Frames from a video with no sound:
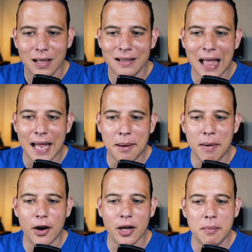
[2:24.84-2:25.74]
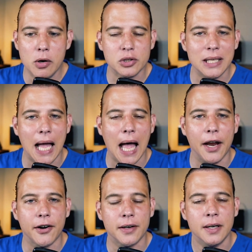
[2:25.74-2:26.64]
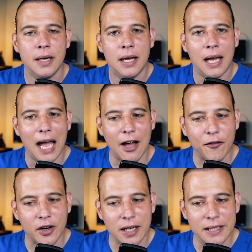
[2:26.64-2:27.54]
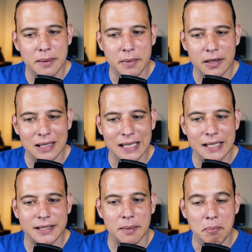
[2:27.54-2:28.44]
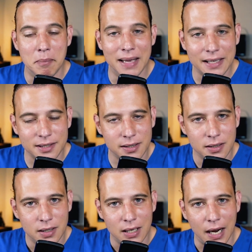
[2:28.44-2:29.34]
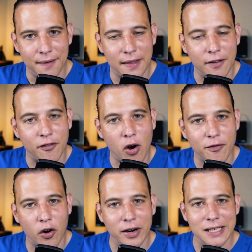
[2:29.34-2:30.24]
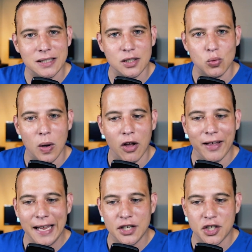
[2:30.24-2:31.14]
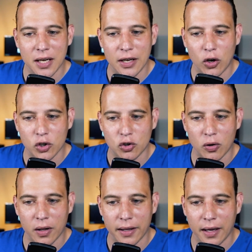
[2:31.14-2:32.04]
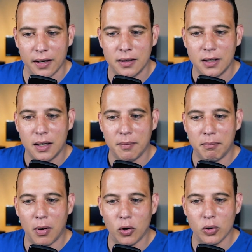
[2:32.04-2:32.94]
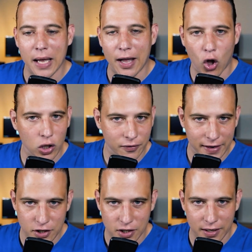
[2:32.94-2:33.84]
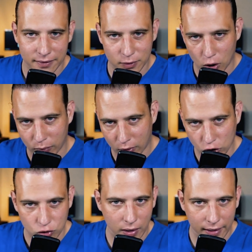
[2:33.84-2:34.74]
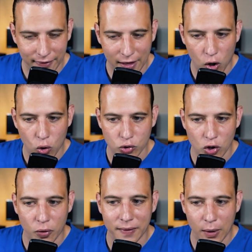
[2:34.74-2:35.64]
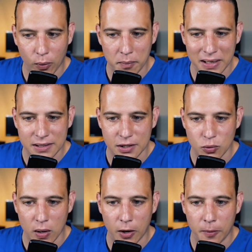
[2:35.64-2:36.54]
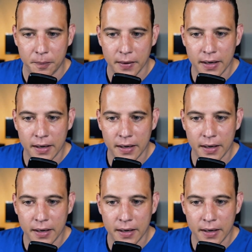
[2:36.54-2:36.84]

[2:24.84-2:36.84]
Latin America mostly higher. Africa and the Middle East mixed. And then the far east as well. Asia and Australia, all of Asia, Australia, that whole zone, they were mixed as well.